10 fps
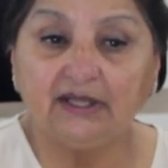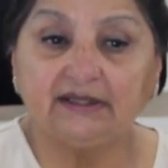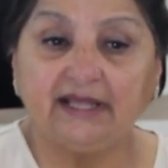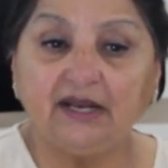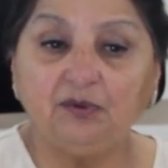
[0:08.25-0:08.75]

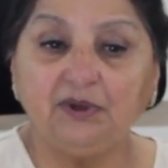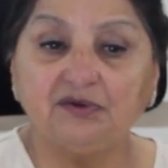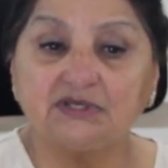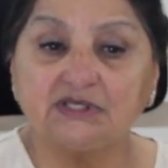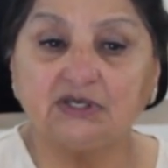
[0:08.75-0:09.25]
then we
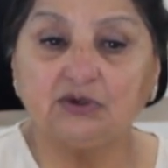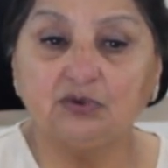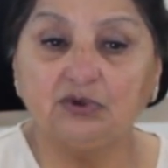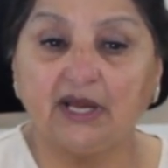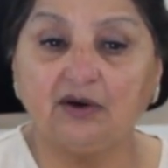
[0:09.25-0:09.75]

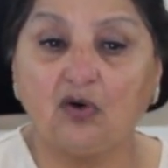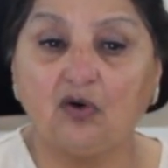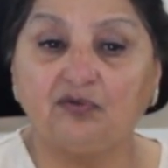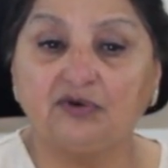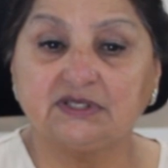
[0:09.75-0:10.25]
rescued and
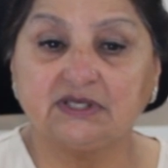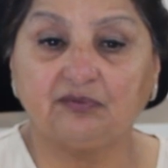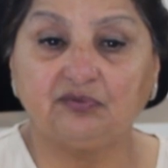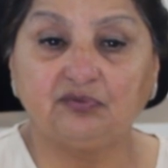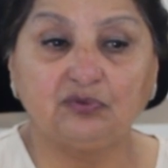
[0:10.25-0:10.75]
offered
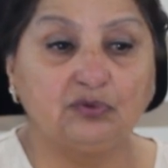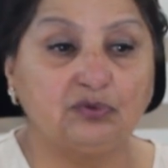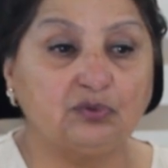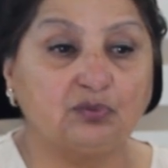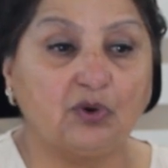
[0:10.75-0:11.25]
some
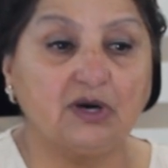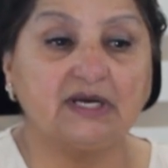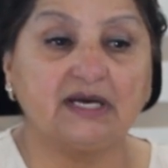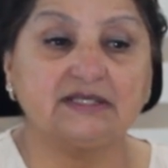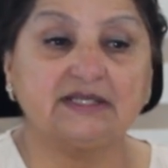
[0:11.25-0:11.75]
food. What
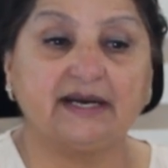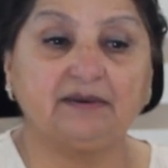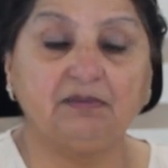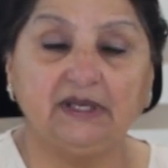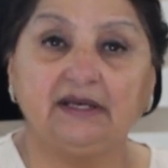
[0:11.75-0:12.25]
does
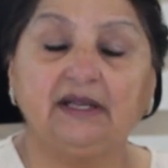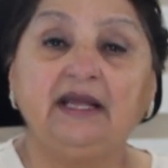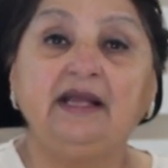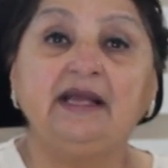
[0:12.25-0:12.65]
that mean?